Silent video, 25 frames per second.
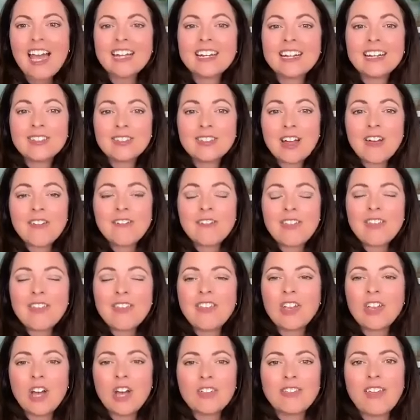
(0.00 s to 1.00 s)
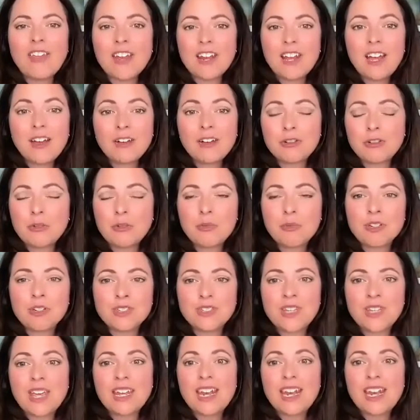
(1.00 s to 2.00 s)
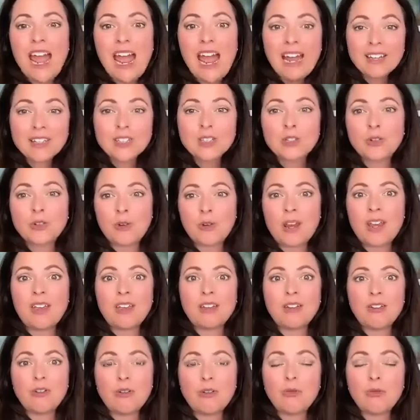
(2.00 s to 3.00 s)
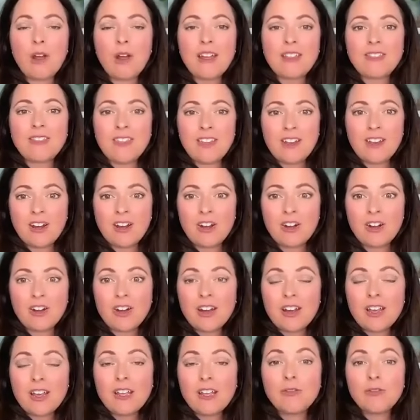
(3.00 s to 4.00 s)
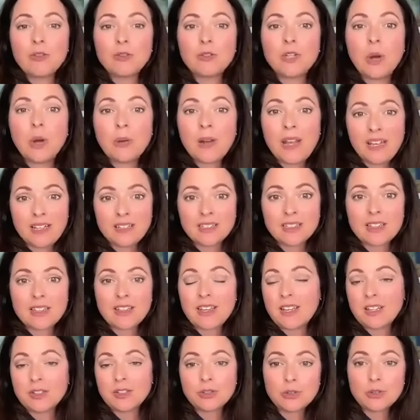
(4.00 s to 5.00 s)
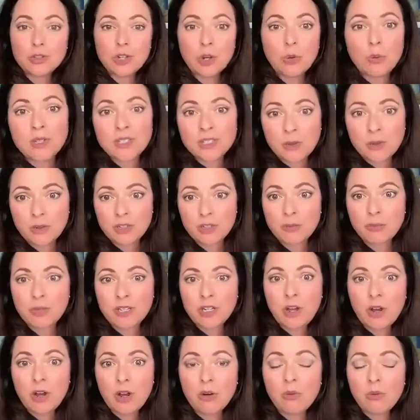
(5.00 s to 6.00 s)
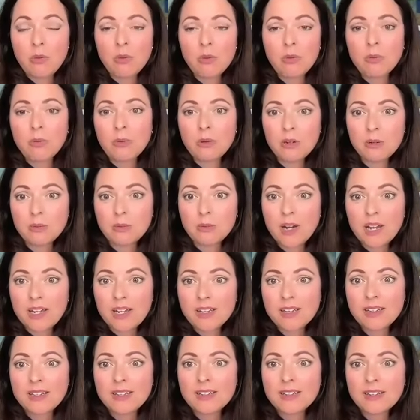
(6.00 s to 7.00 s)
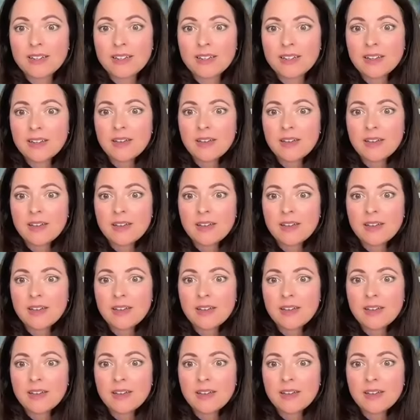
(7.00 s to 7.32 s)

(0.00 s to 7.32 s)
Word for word: And I love that they got that 100% ask rate right there. If right. you don't ask, the answer is always going to be no, right?